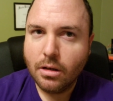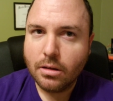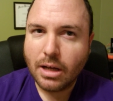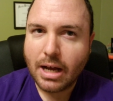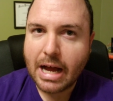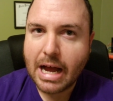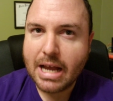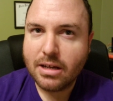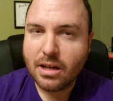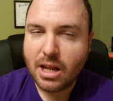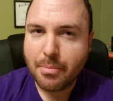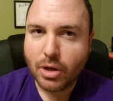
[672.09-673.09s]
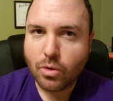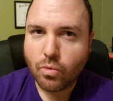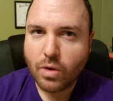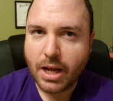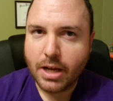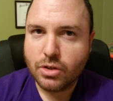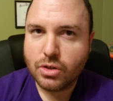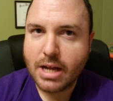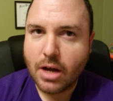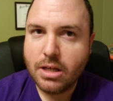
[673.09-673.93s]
the high dynamic range. Now,